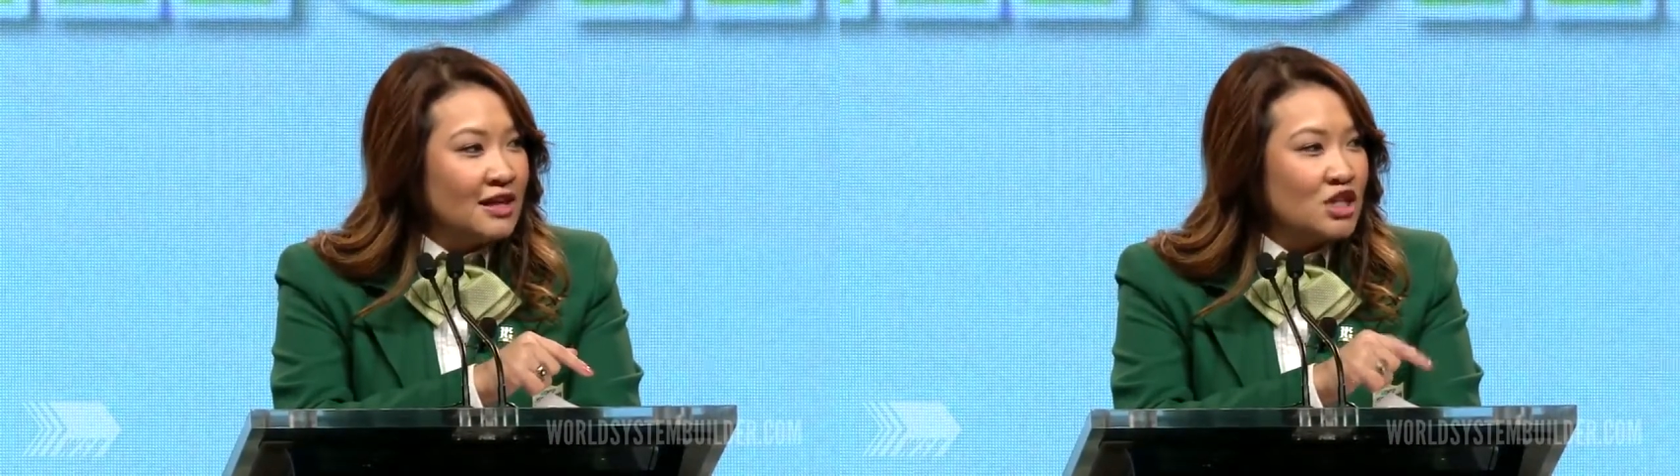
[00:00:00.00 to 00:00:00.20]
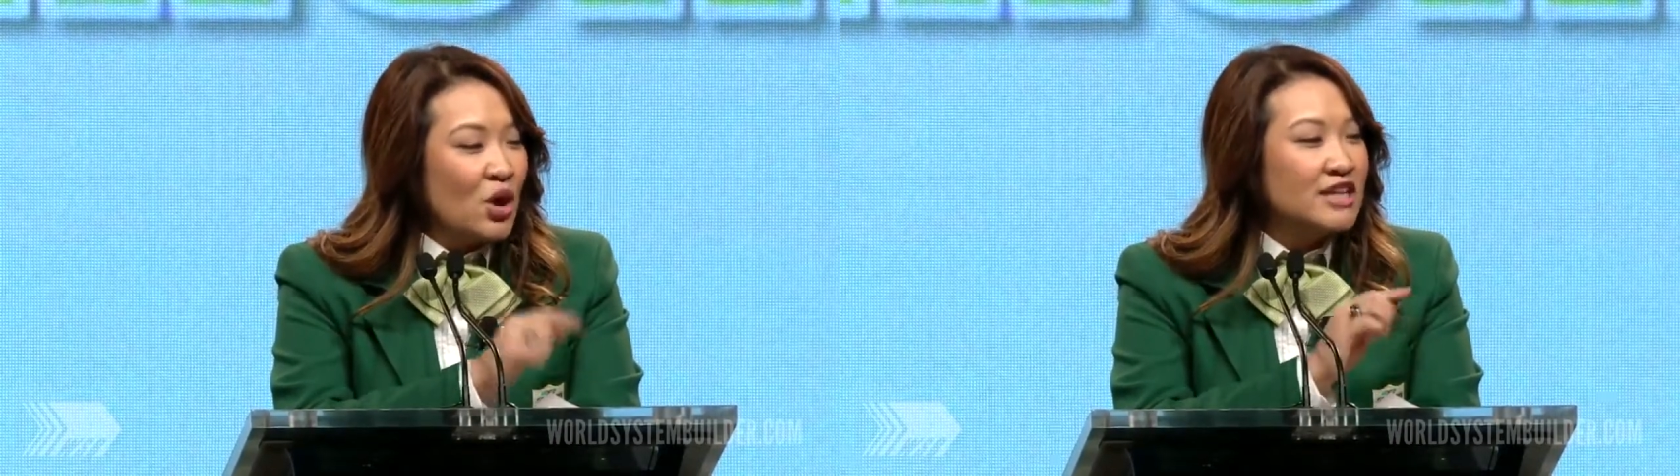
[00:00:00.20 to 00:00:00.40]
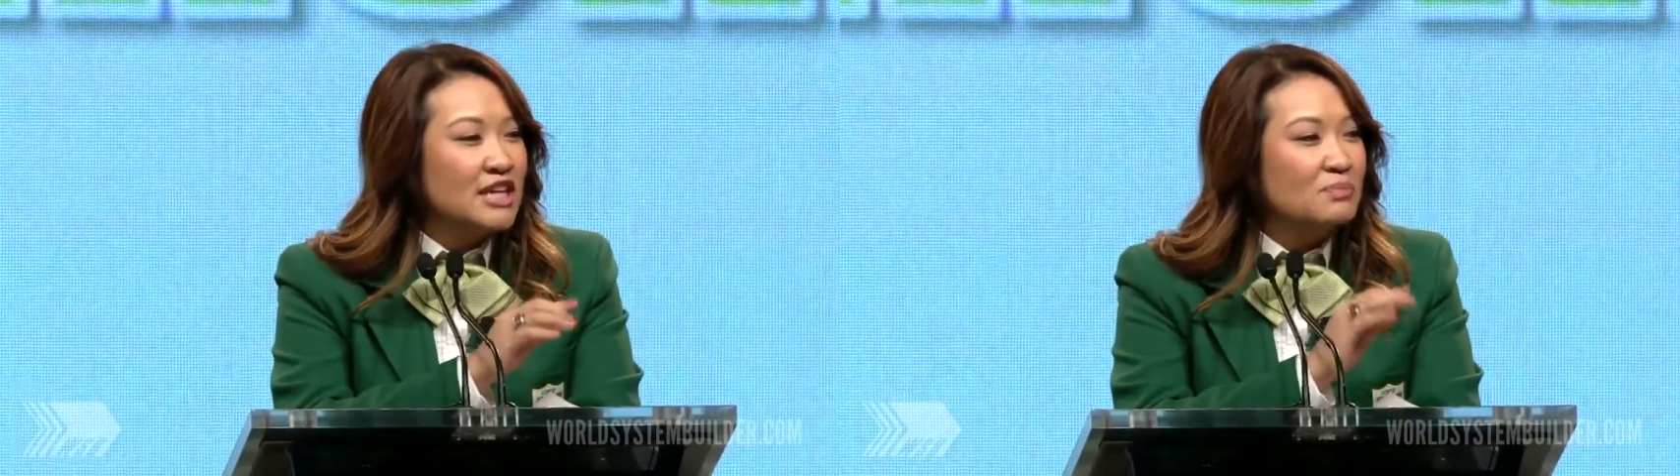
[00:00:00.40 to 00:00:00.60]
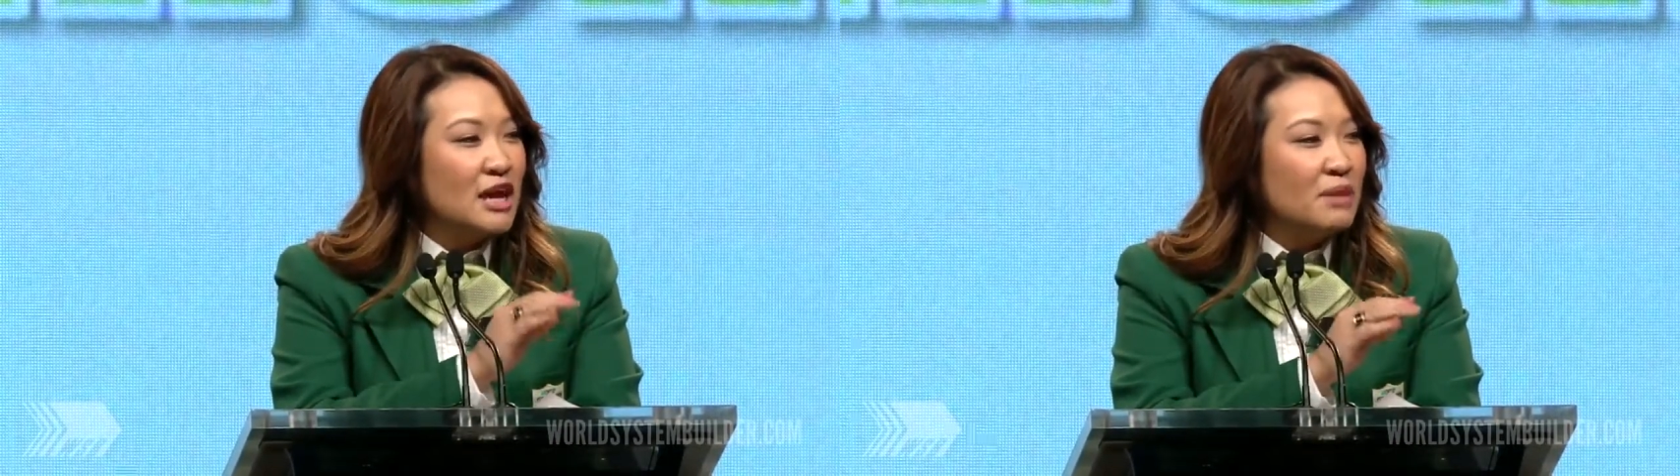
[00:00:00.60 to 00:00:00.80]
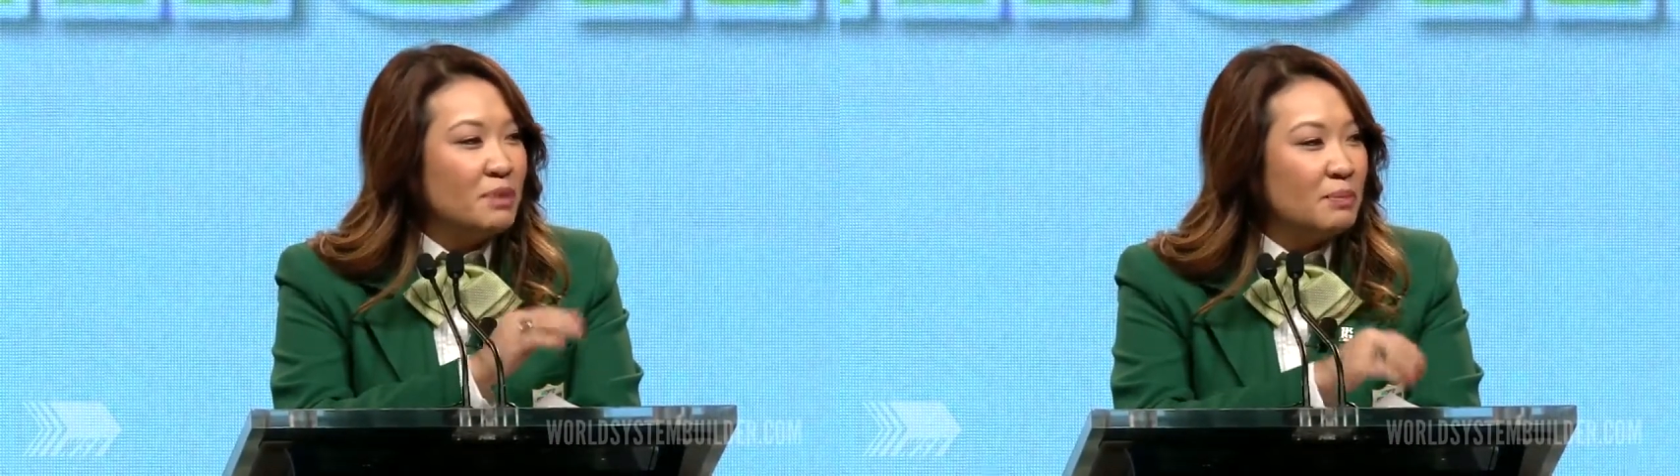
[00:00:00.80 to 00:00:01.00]
So I see
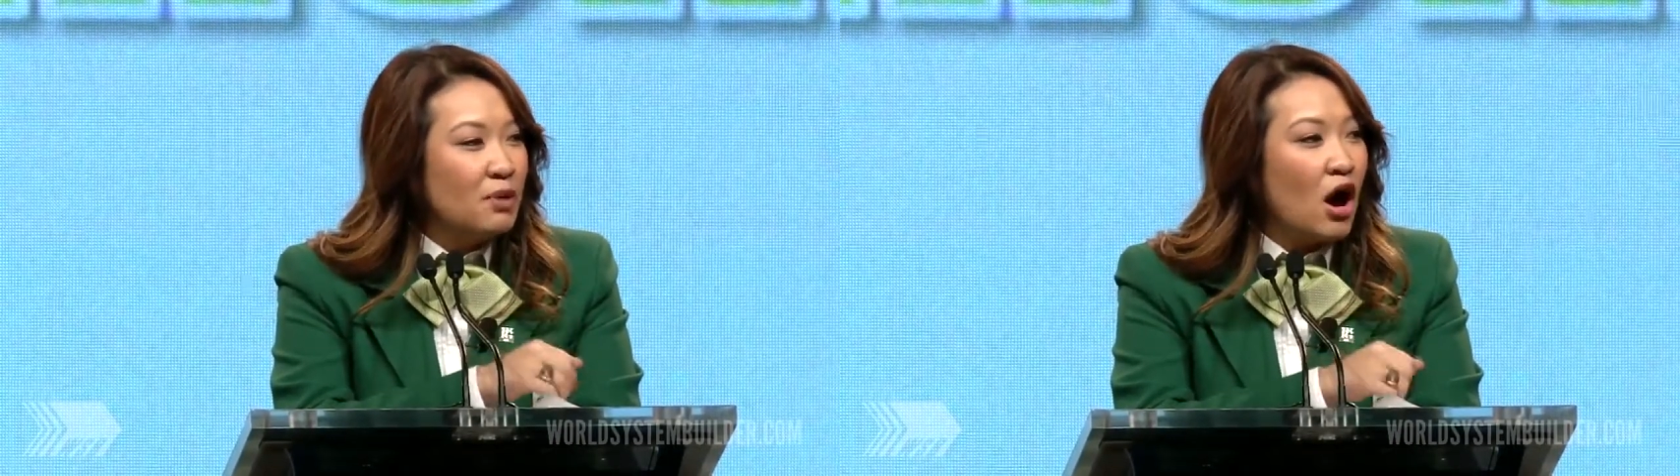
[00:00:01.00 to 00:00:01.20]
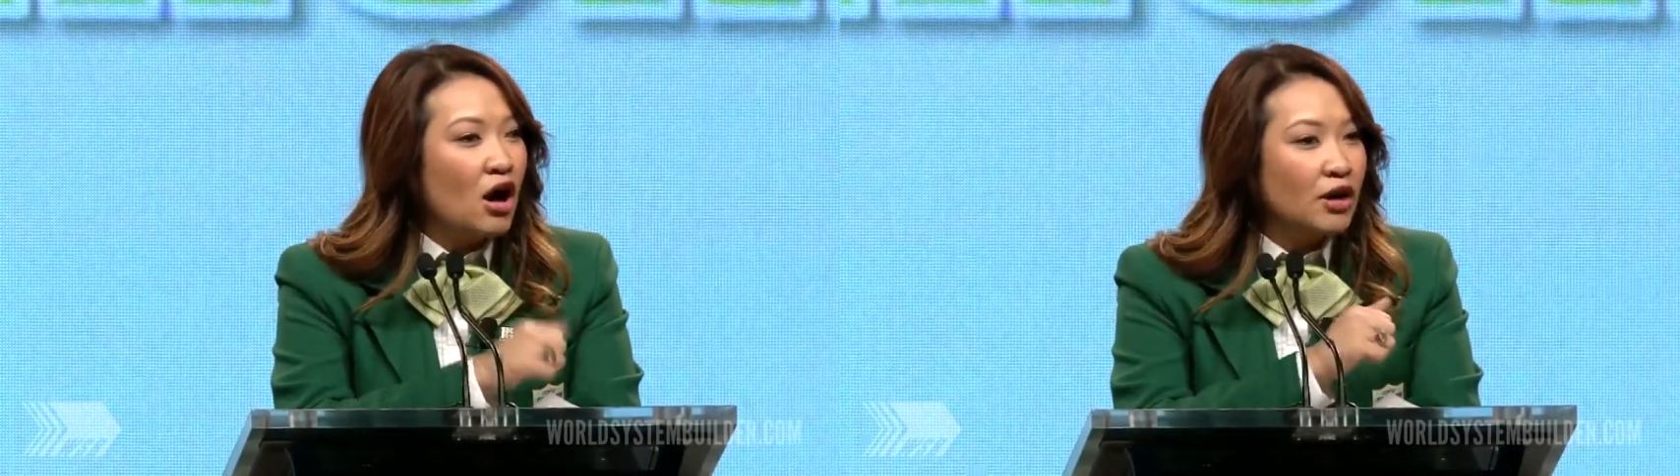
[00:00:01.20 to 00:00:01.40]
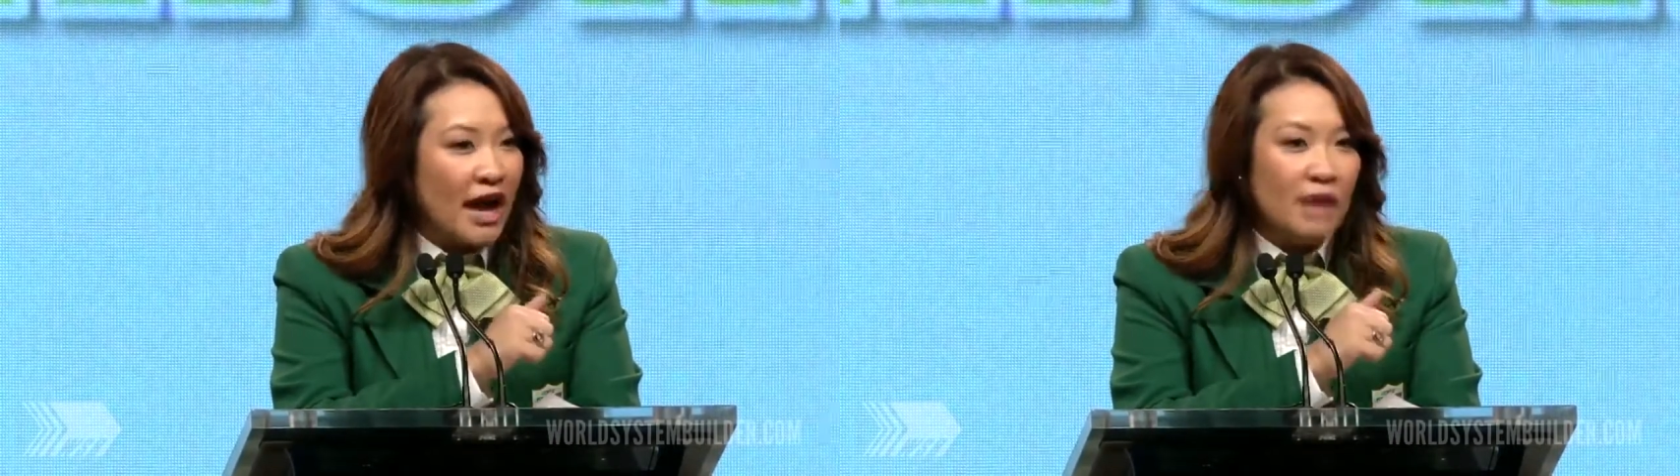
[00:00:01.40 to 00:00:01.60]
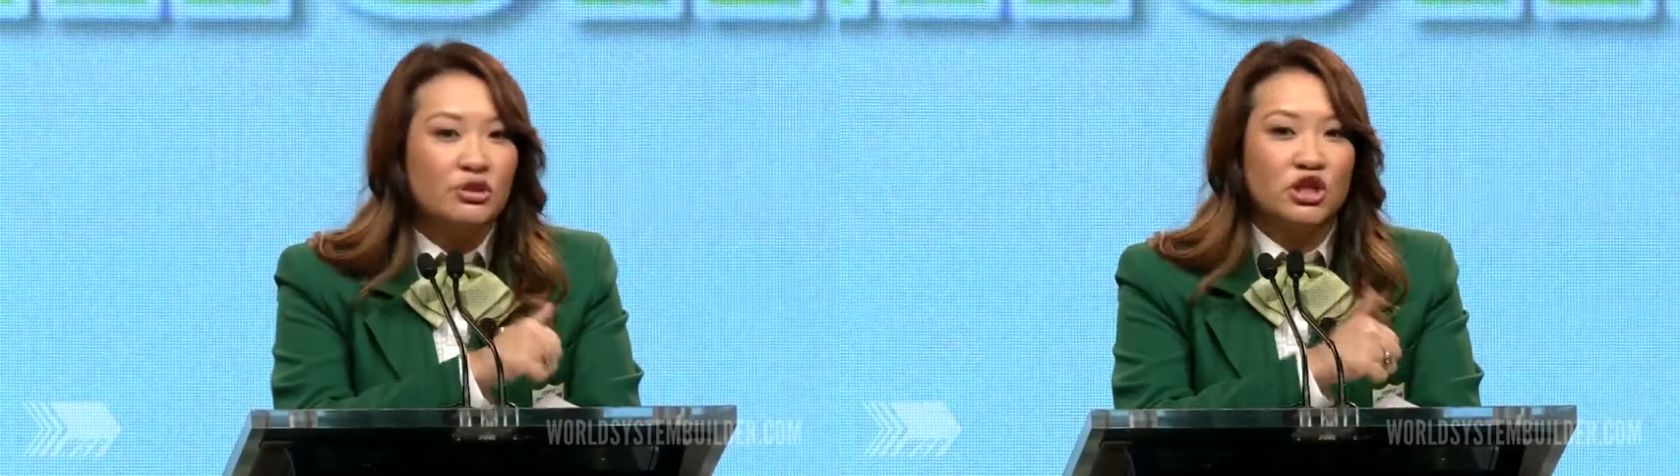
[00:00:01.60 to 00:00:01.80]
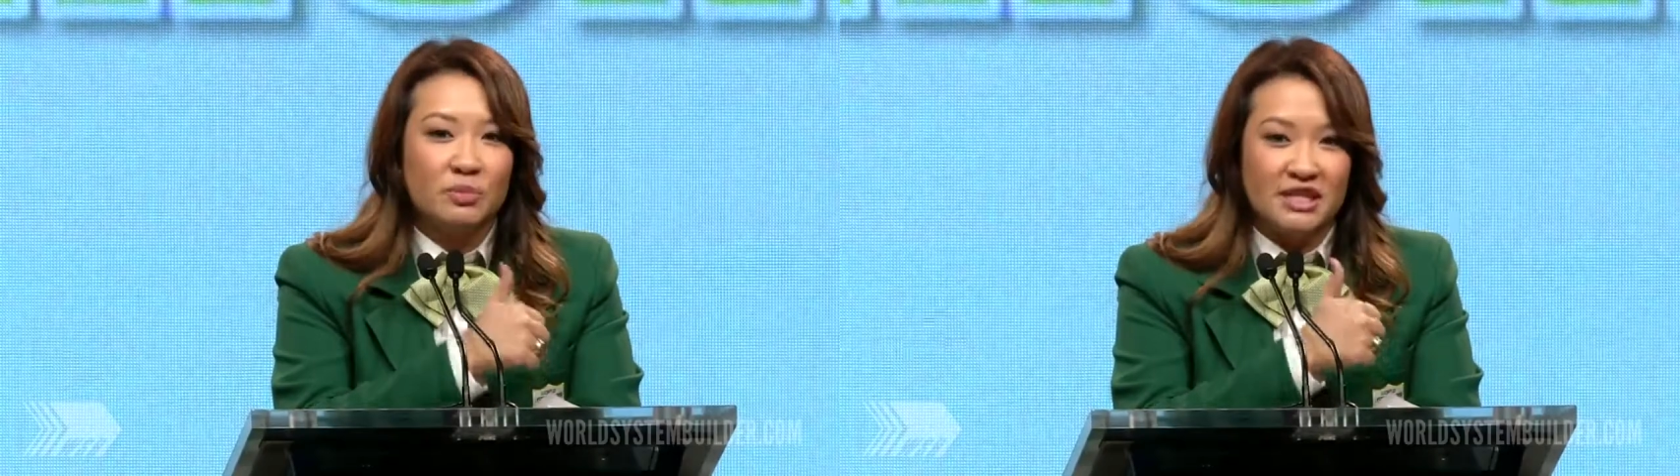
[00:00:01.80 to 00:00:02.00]
many people are
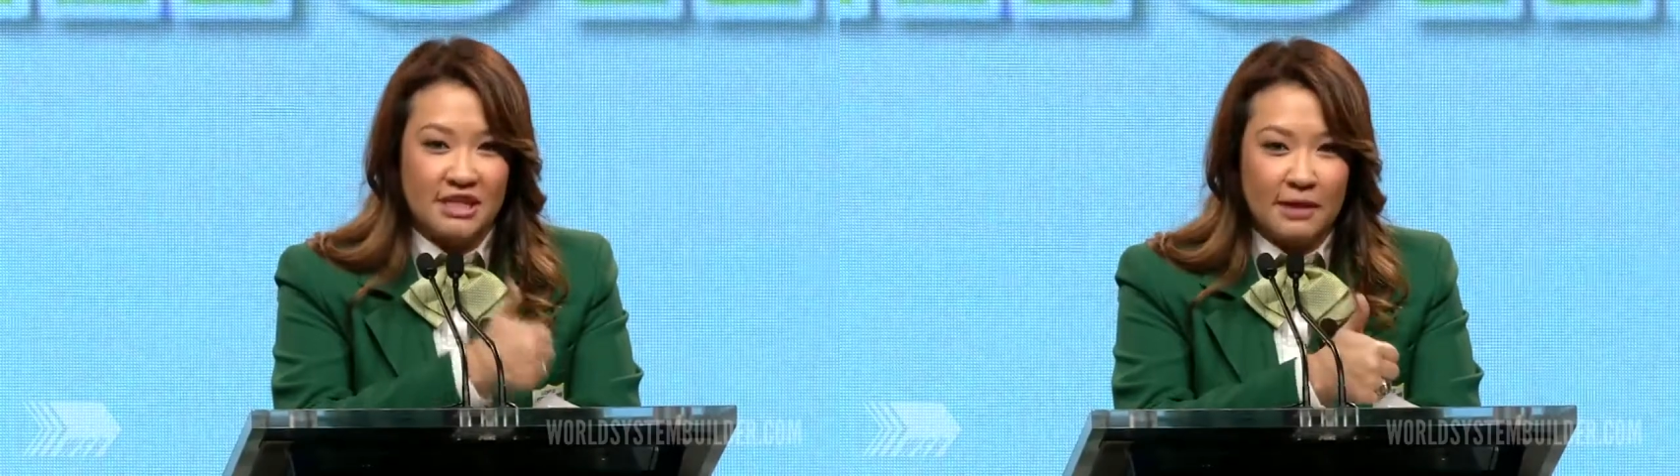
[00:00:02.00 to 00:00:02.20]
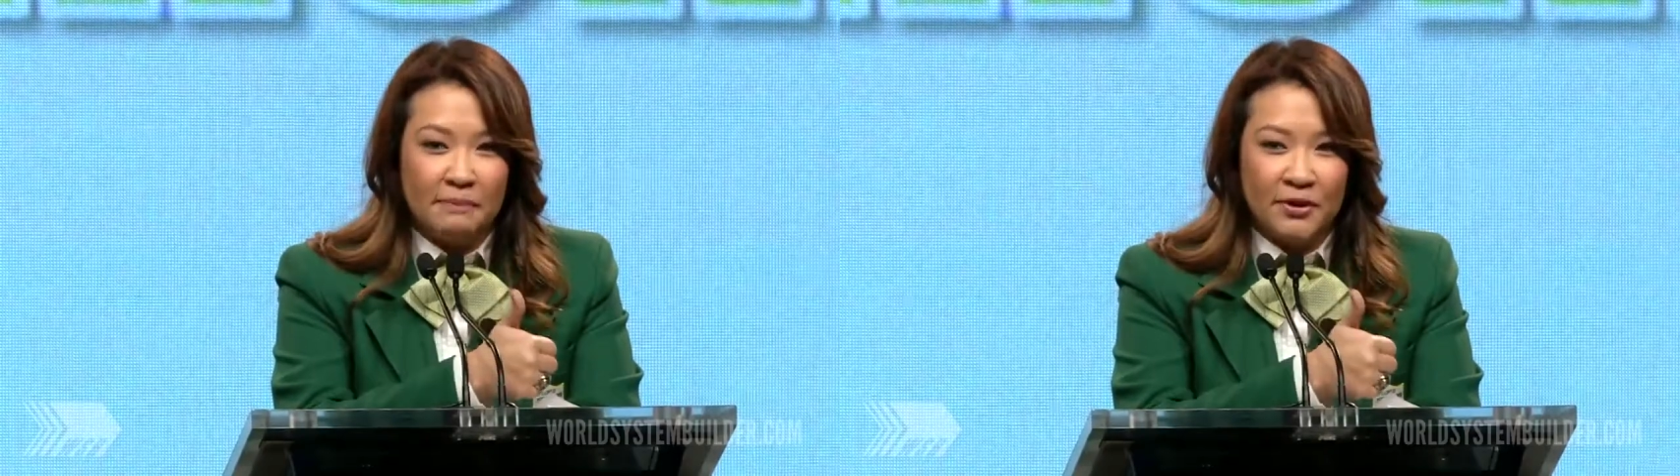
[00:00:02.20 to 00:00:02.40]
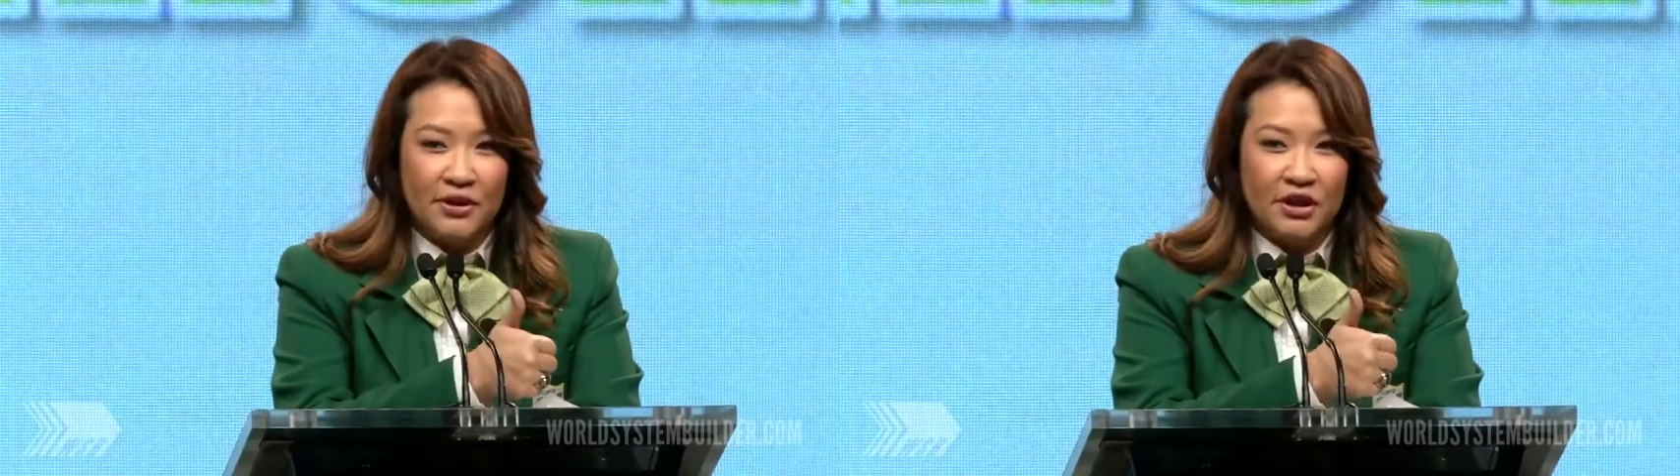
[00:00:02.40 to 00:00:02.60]
able to be simple,